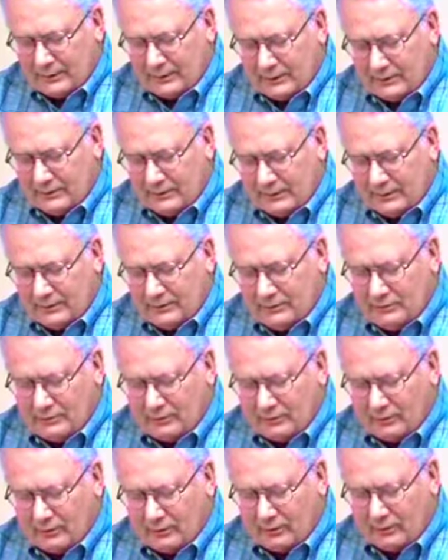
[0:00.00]
that ye
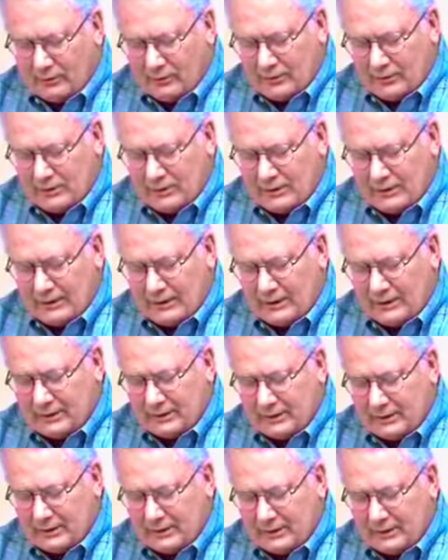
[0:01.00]
should earnestly
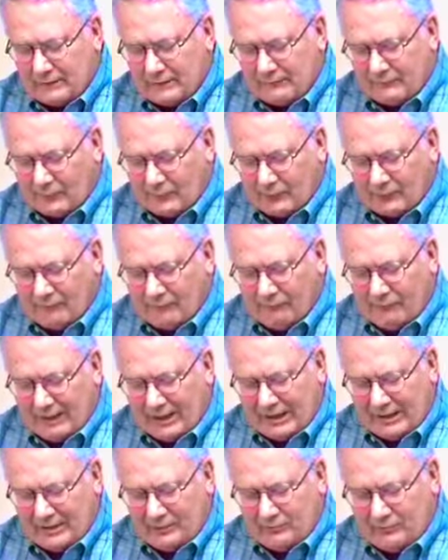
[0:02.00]
contend for the
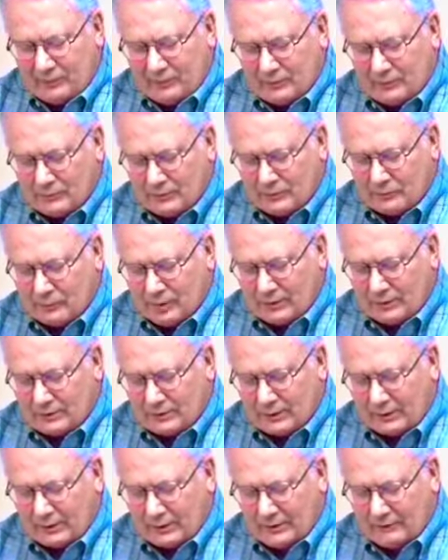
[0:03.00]
faith which was
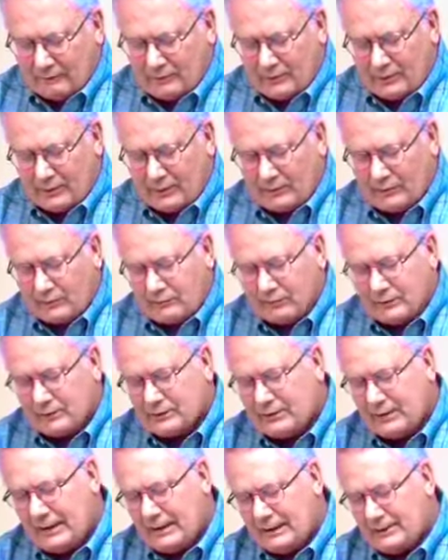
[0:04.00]
once delivered unto the
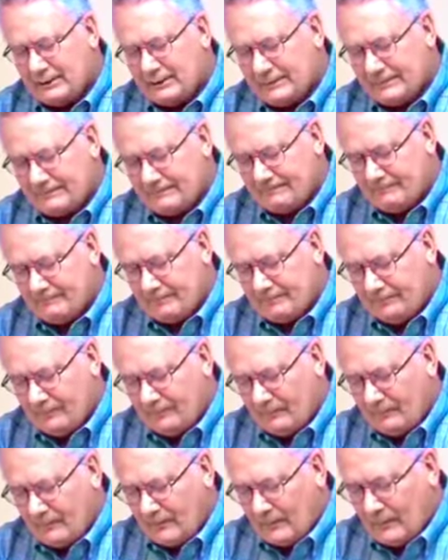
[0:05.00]
saints.
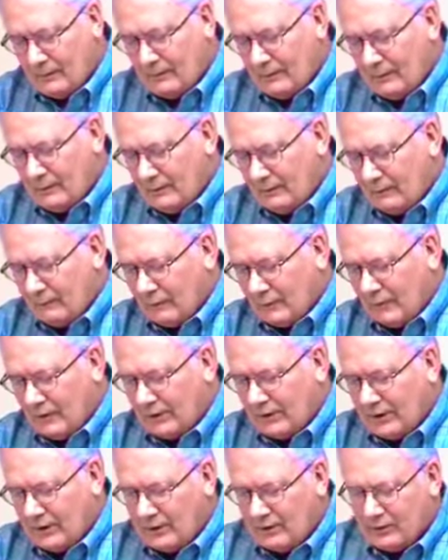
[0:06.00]
For
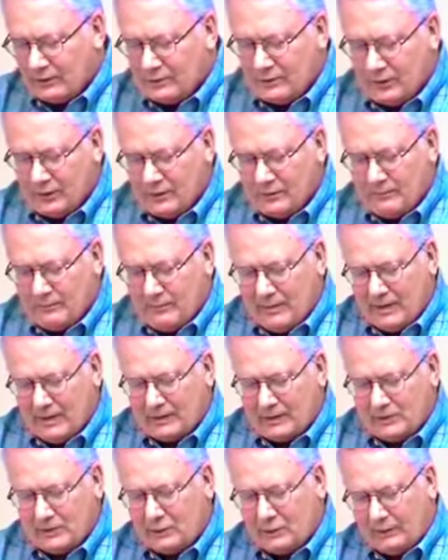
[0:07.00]
there are certain
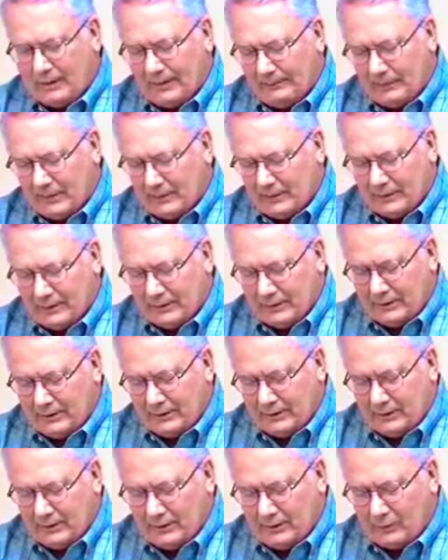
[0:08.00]
men crept un,
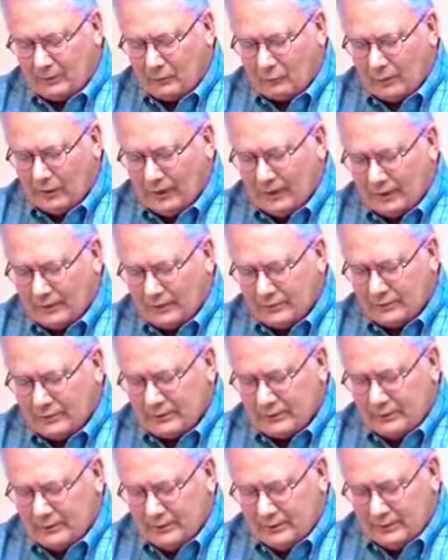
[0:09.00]
in
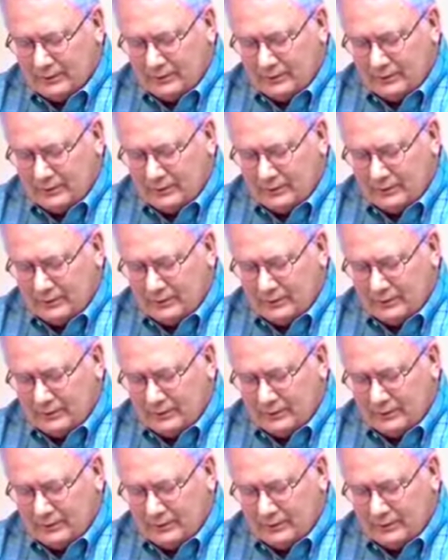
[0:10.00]
unawares,